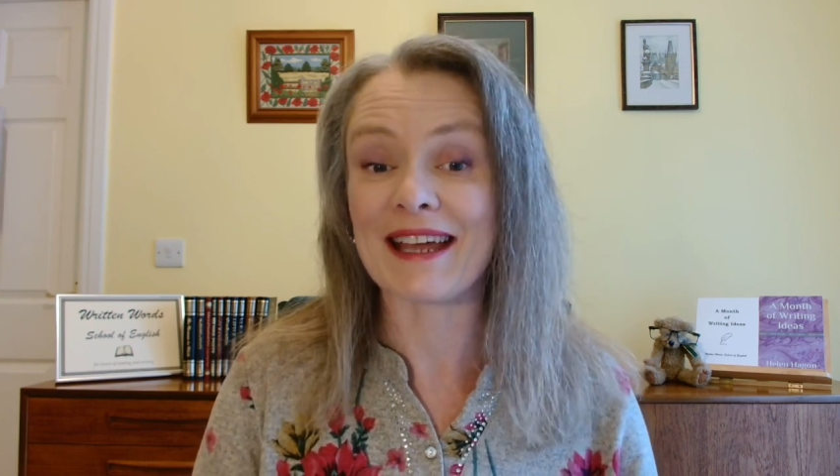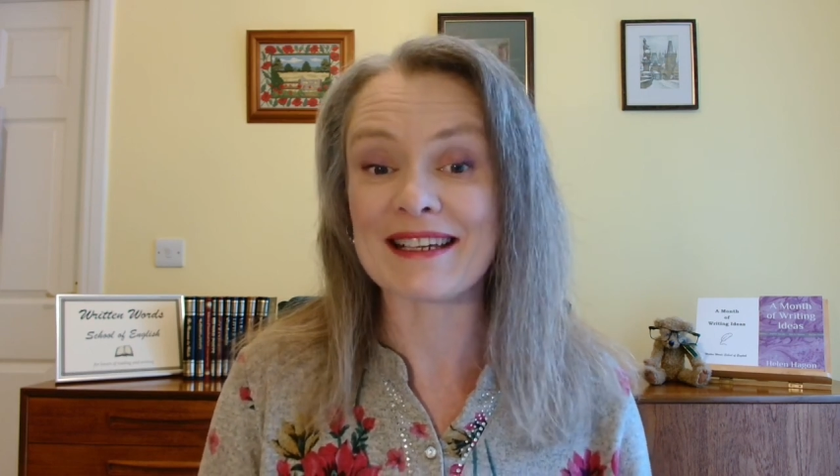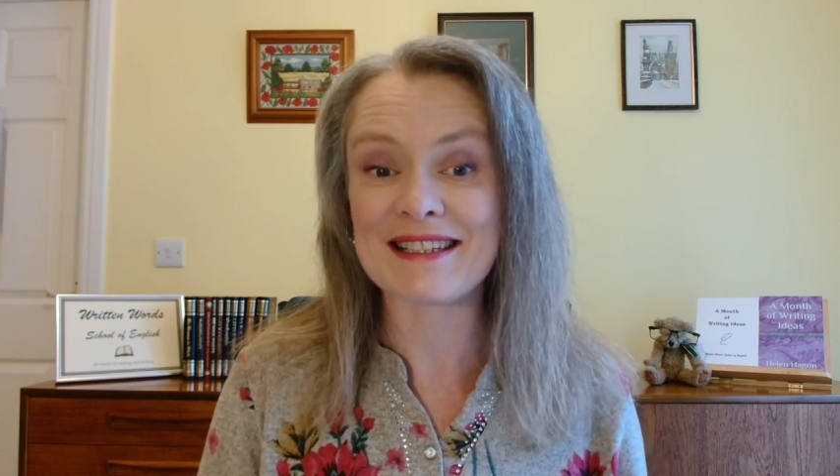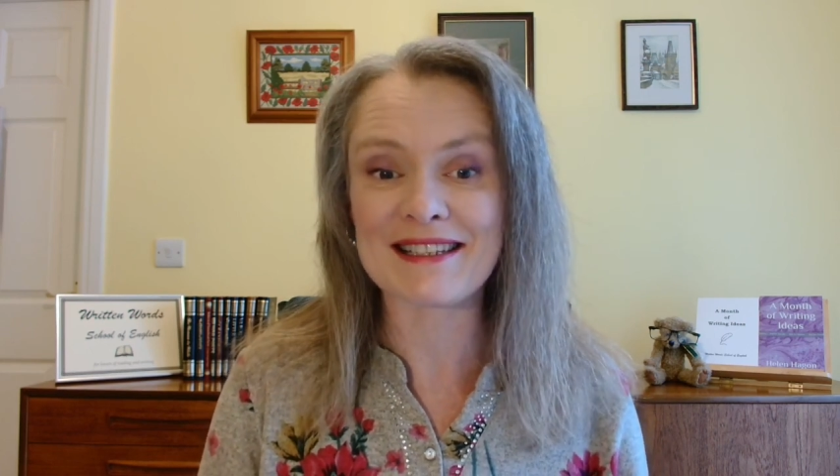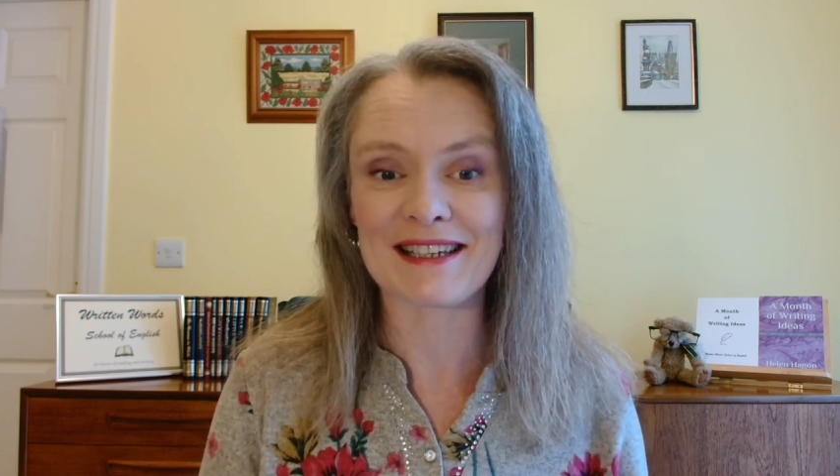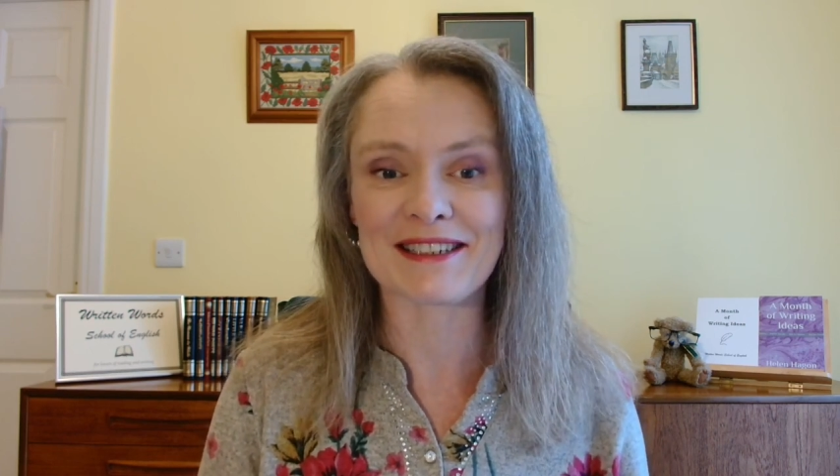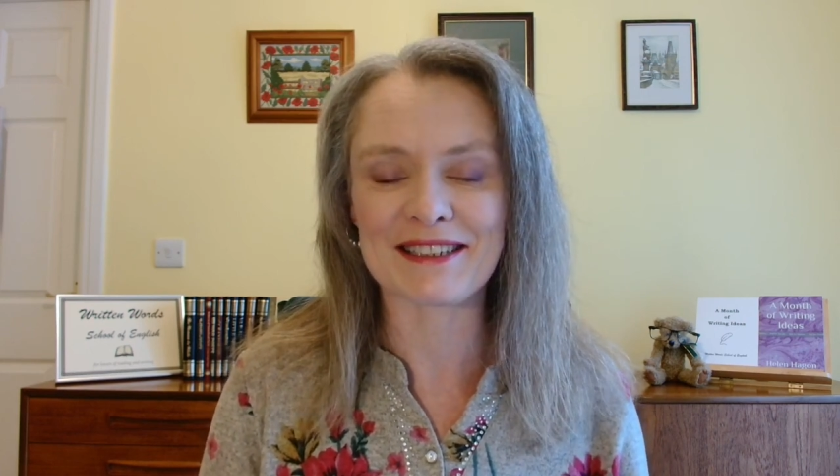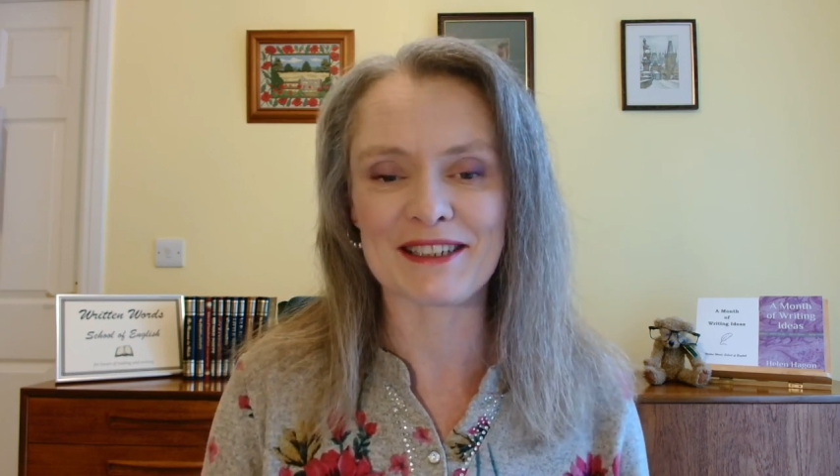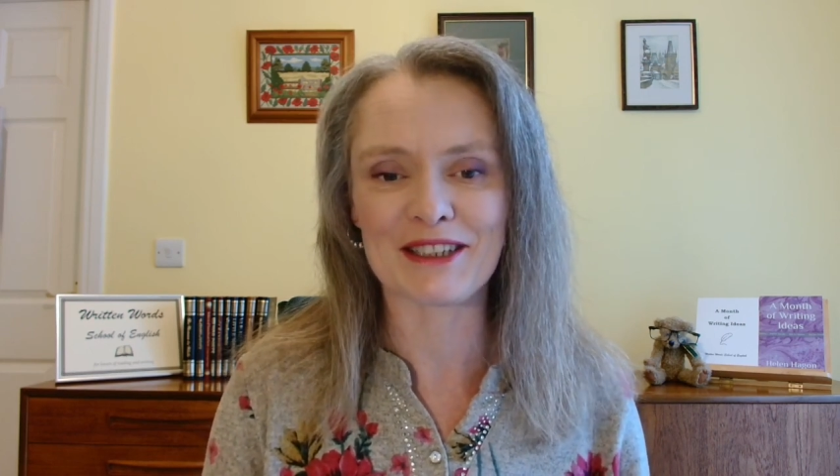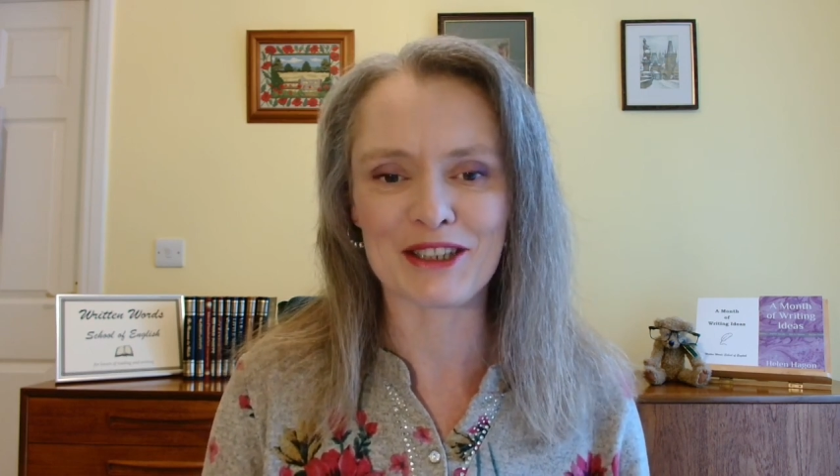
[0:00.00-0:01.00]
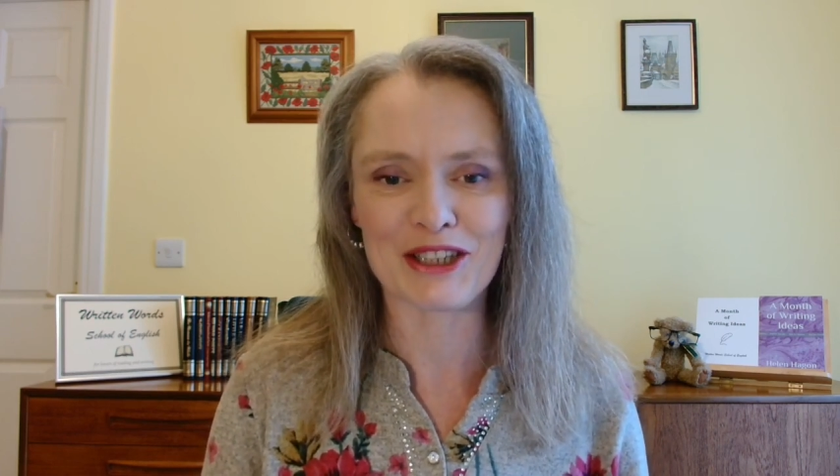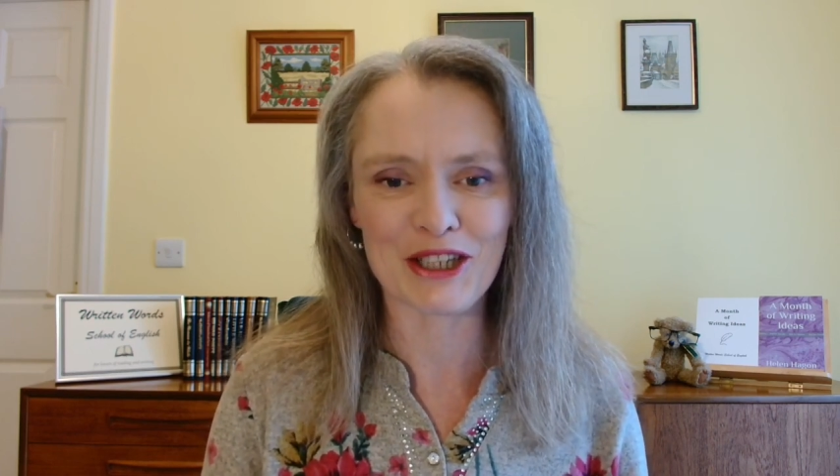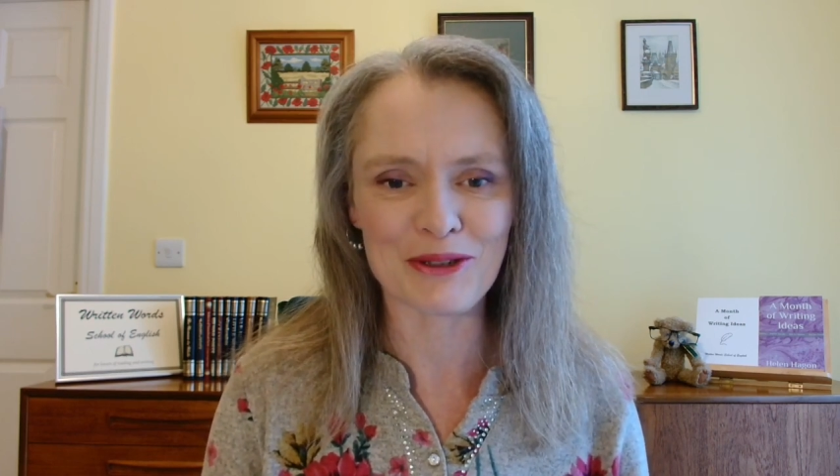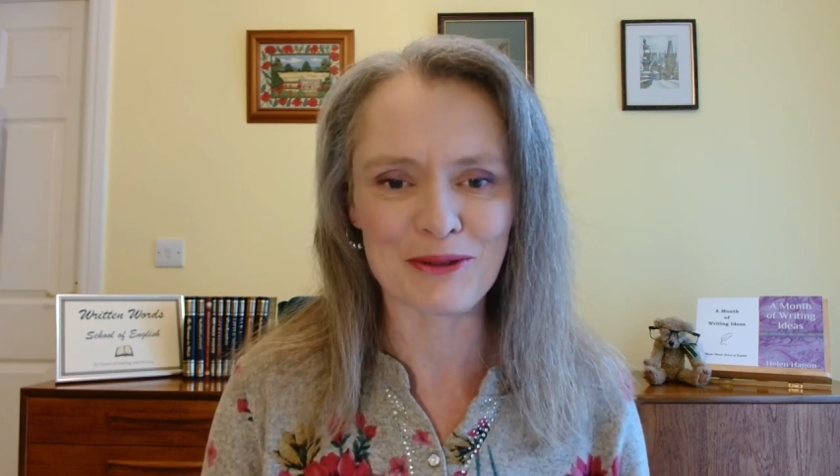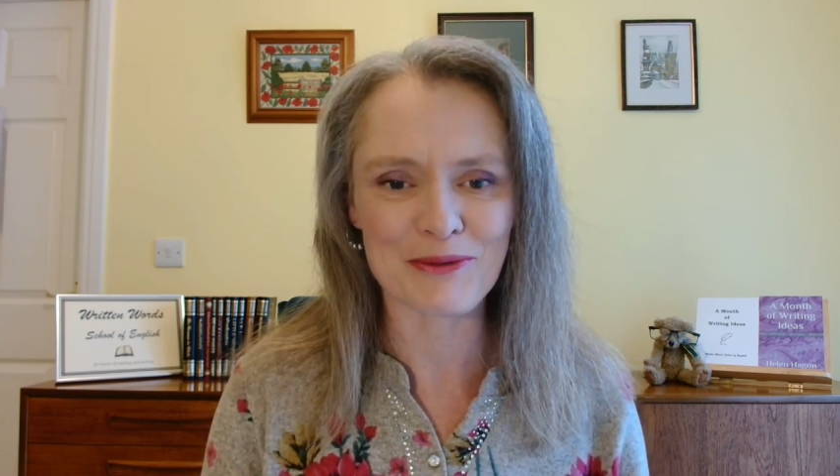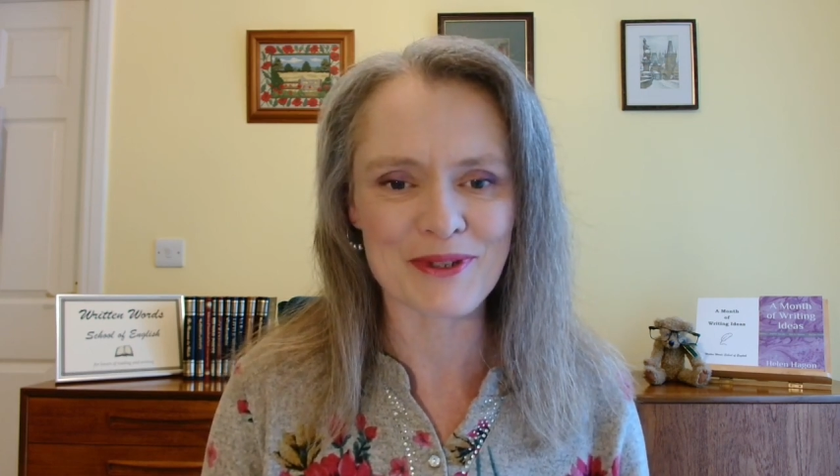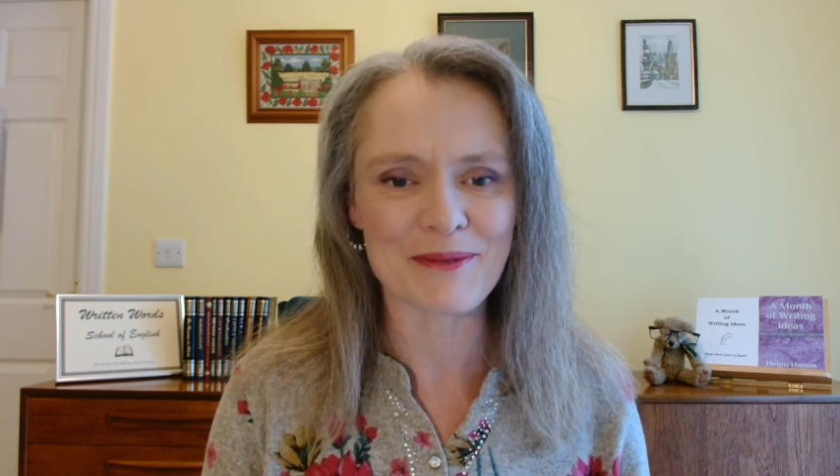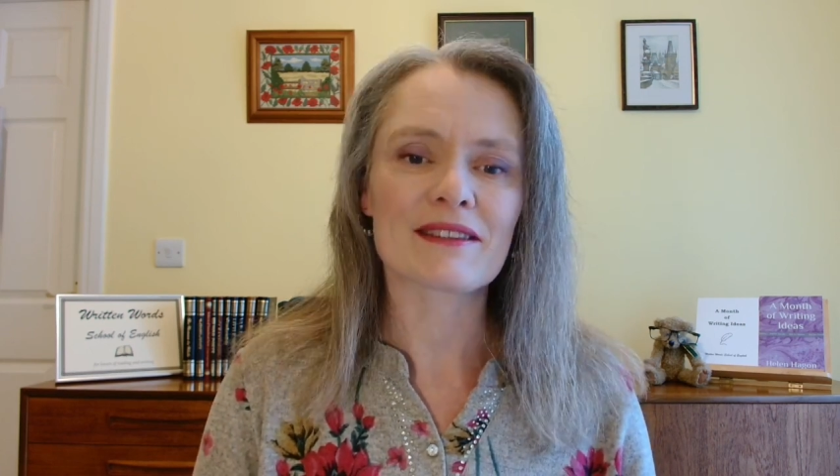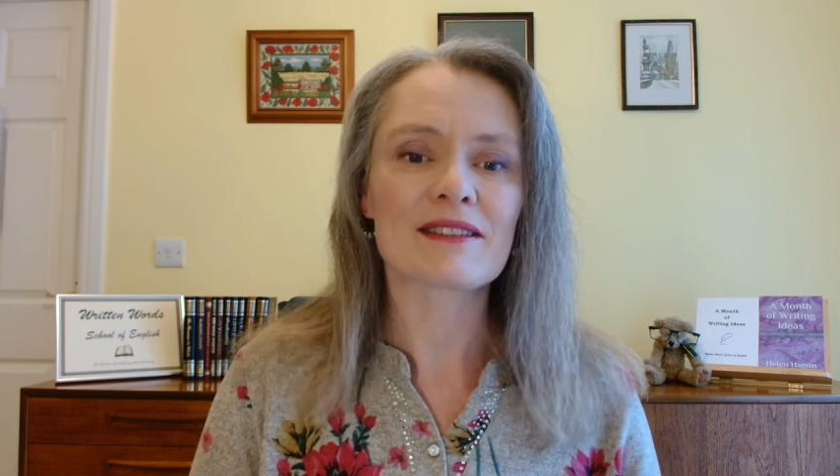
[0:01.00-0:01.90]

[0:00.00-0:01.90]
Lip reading: exciting news.